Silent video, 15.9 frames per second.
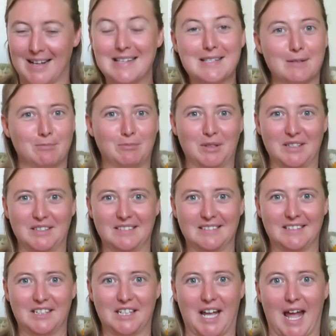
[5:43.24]
Simple.
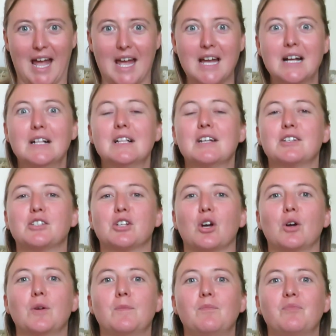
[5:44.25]
Okay,
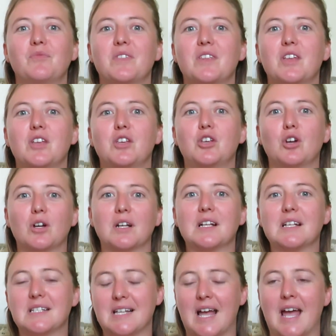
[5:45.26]
so you're
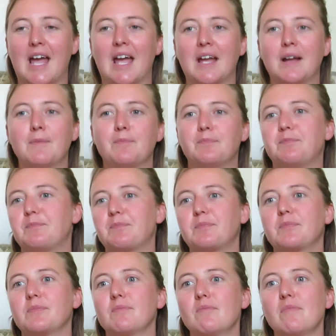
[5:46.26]
going to say,
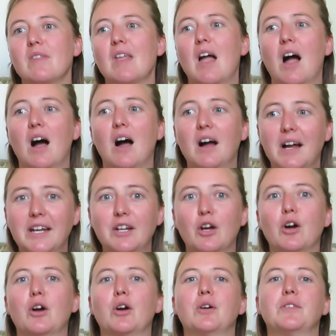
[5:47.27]
I
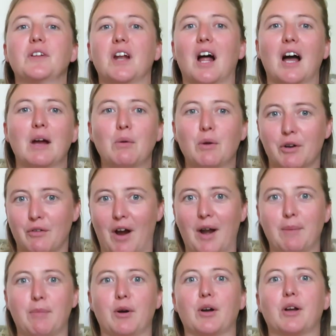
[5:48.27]
know that I want to
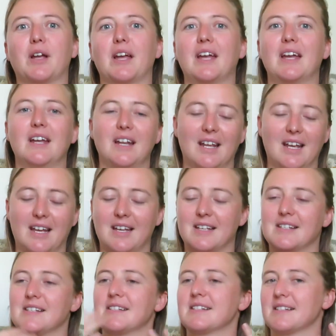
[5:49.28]
write a book. It
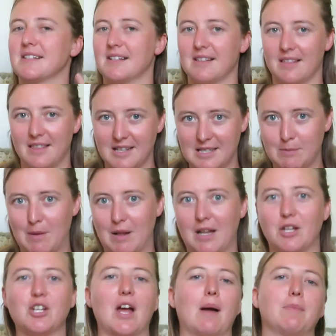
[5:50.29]
is this
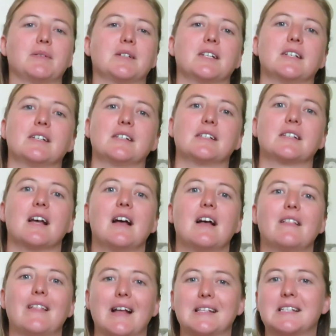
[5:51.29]
many chapters.
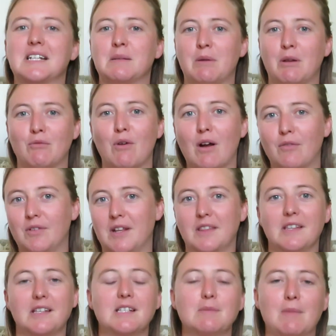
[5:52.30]
That's going to be
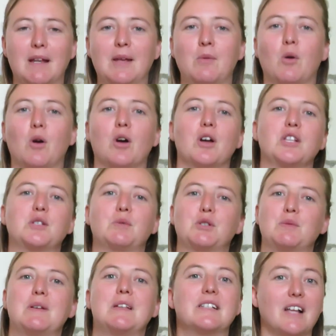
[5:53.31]
roughly this many words,
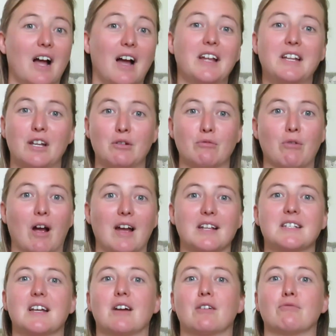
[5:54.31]
which means I need to
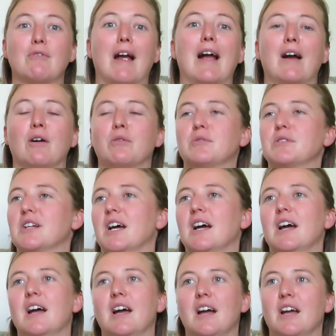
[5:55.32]
write around,
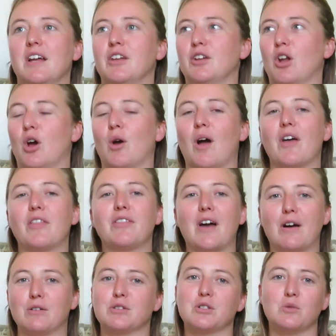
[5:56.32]

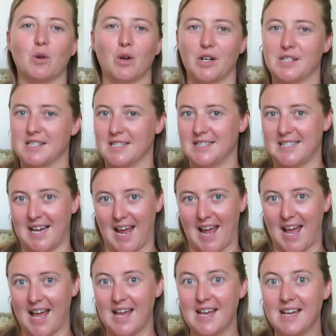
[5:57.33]
1,000 words a
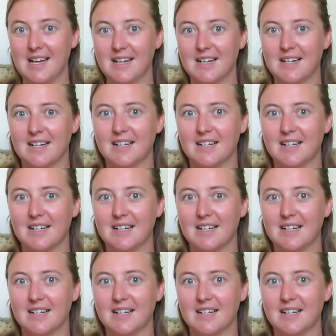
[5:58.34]
day